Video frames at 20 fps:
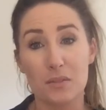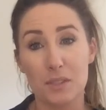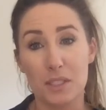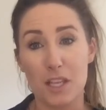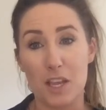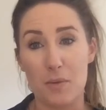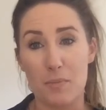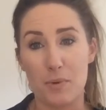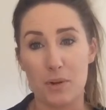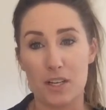
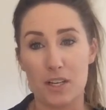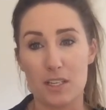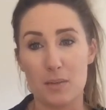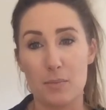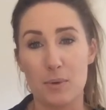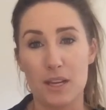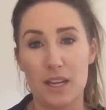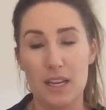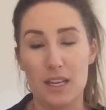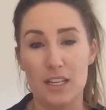really important to
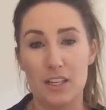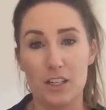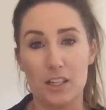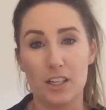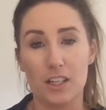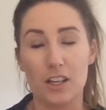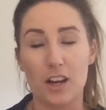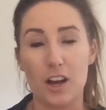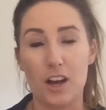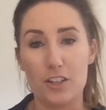put in
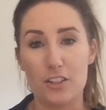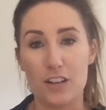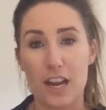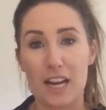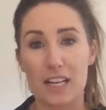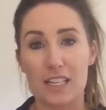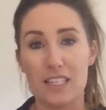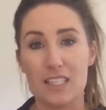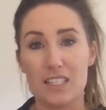your contract.